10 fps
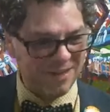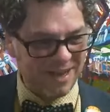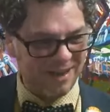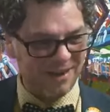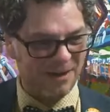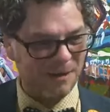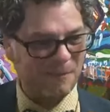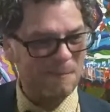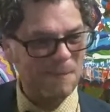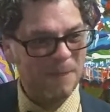Canada,
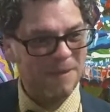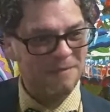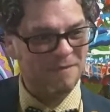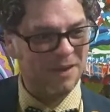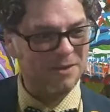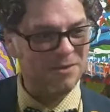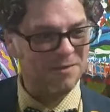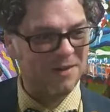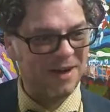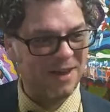
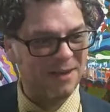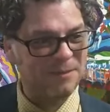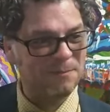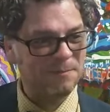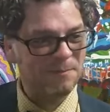Vancouver Island.